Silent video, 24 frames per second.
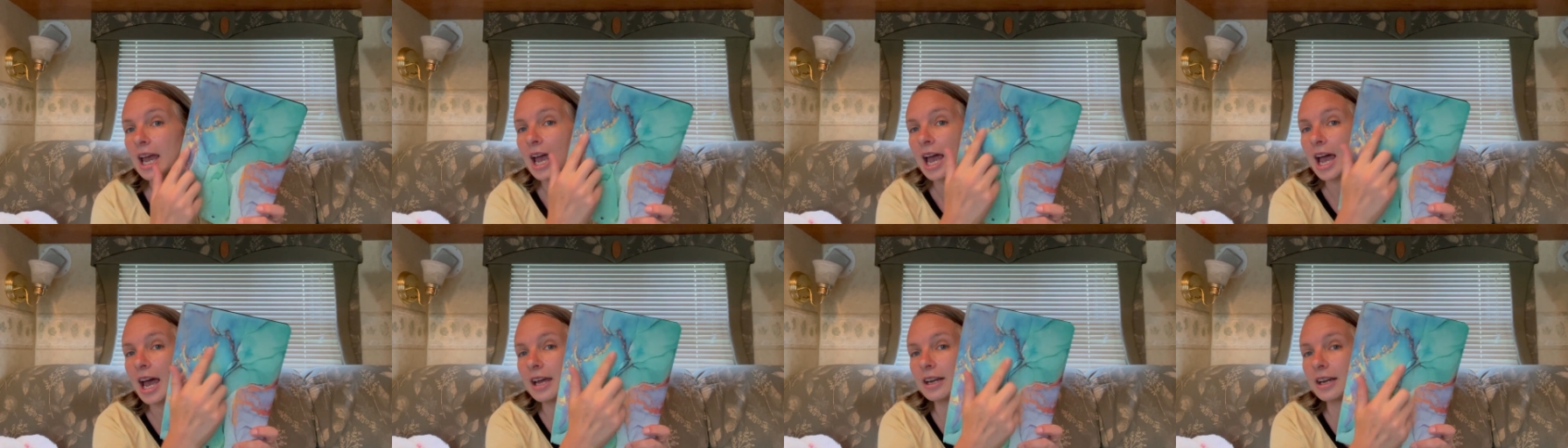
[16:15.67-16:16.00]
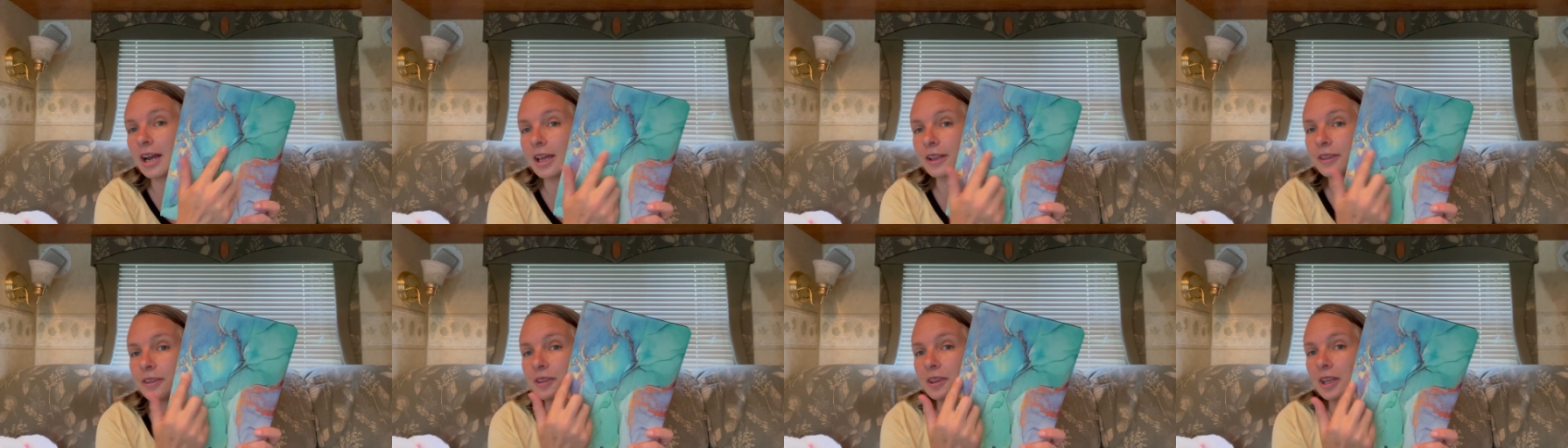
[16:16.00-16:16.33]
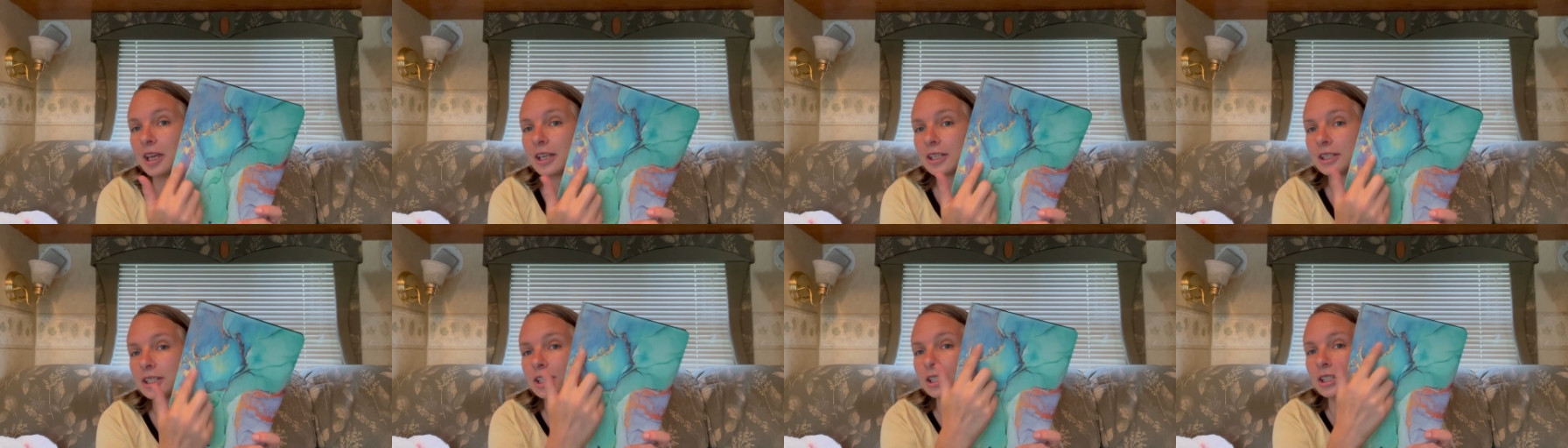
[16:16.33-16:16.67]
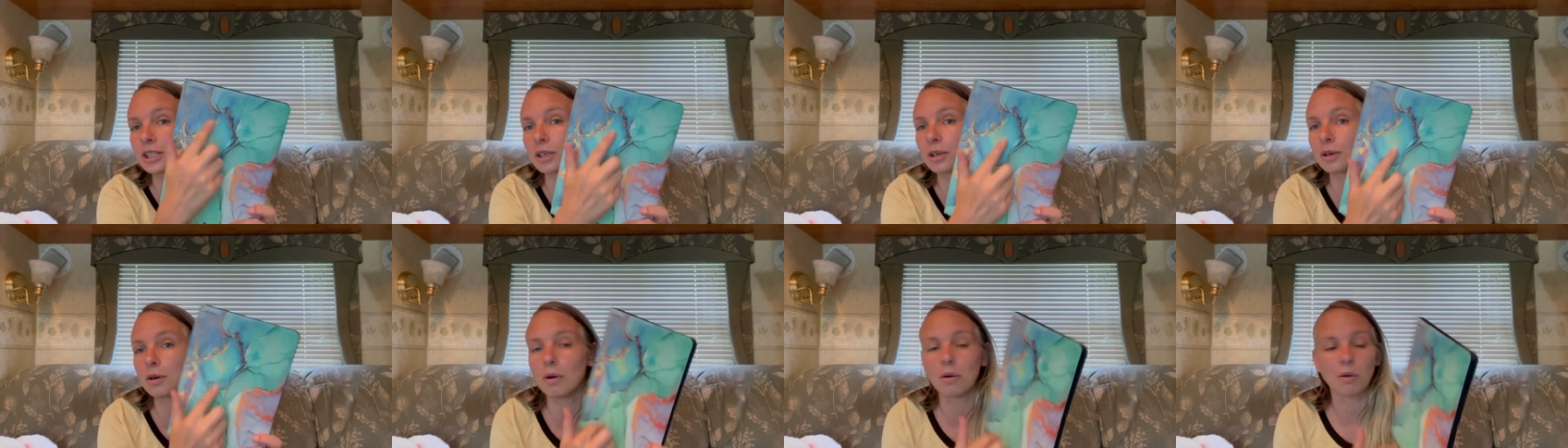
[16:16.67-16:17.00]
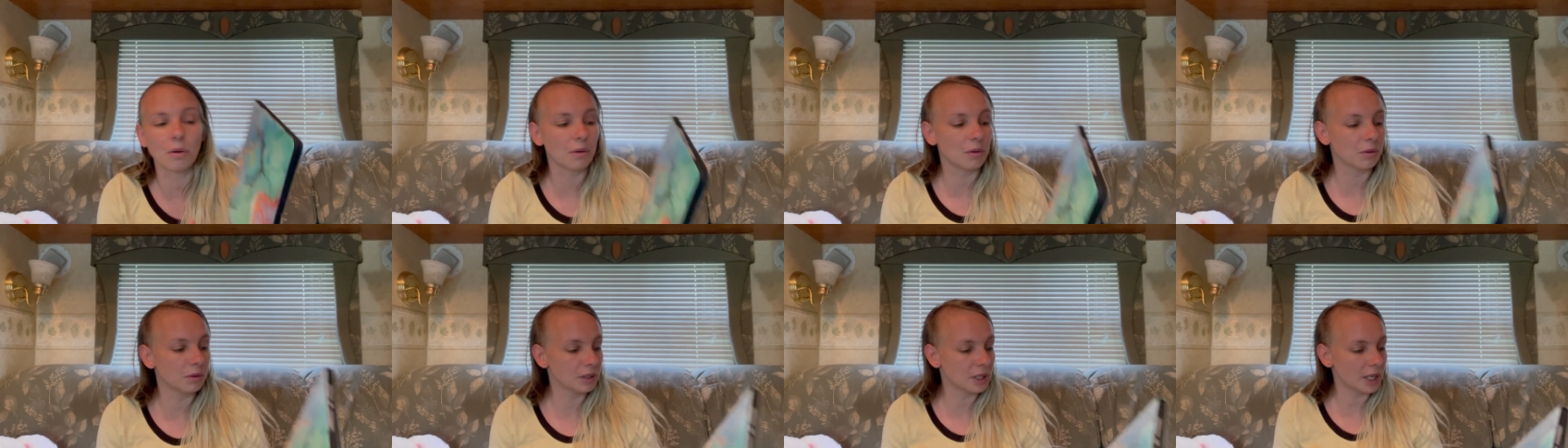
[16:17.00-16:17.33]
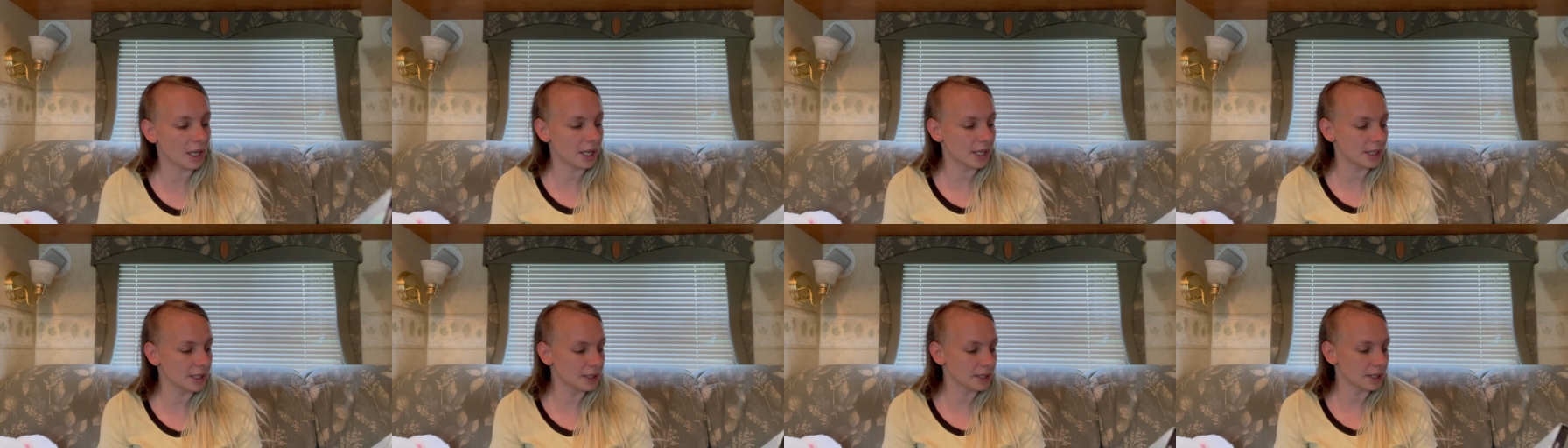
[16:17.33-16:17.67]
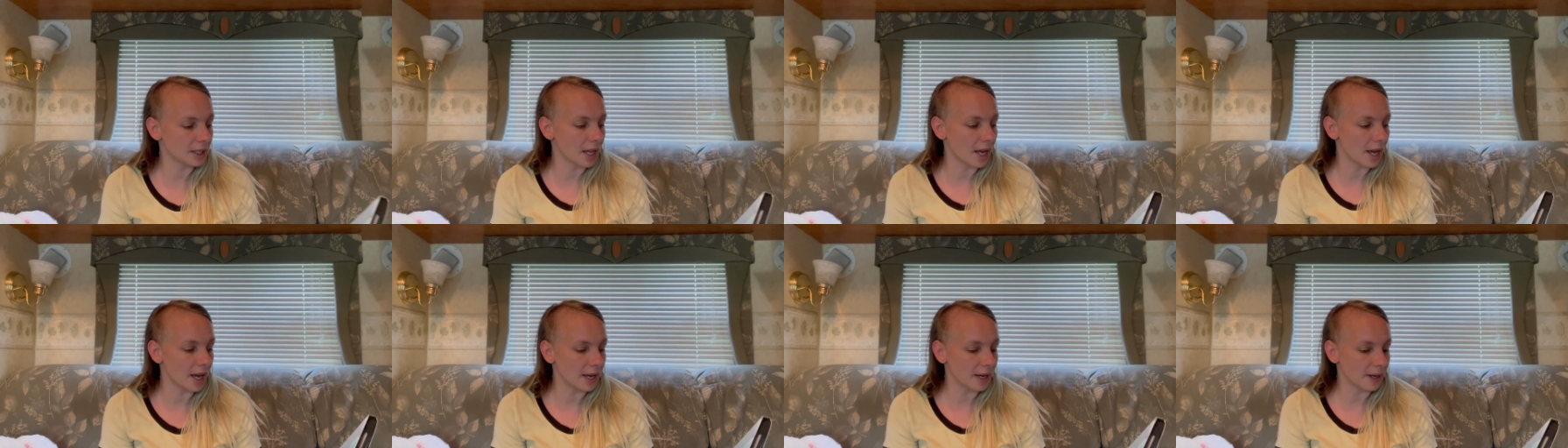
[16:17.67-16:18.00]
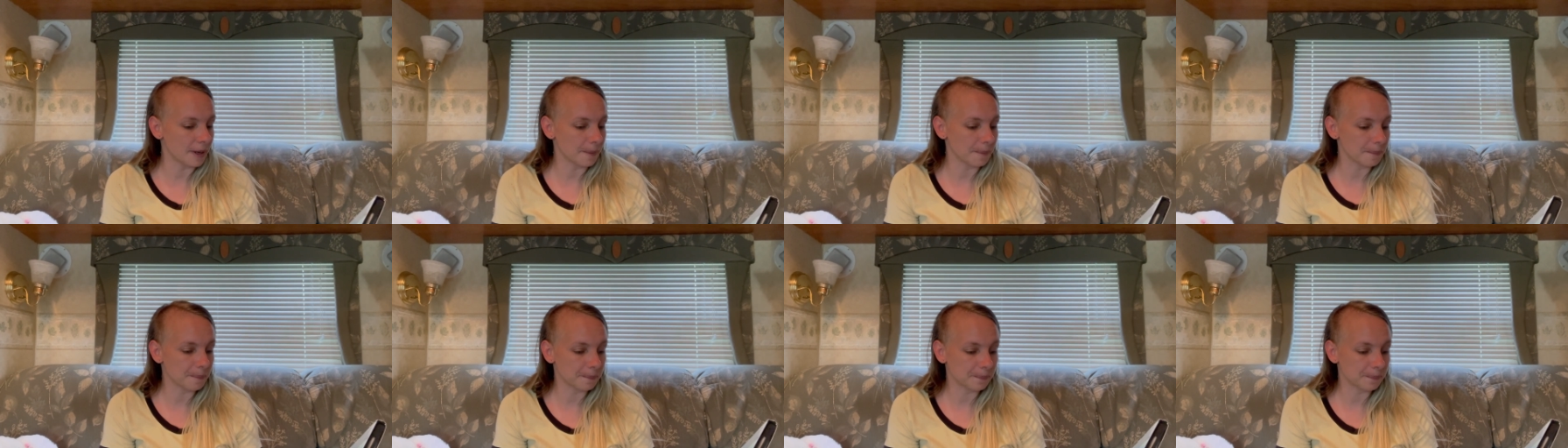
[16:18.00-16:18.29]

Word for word: and I think that the gold is like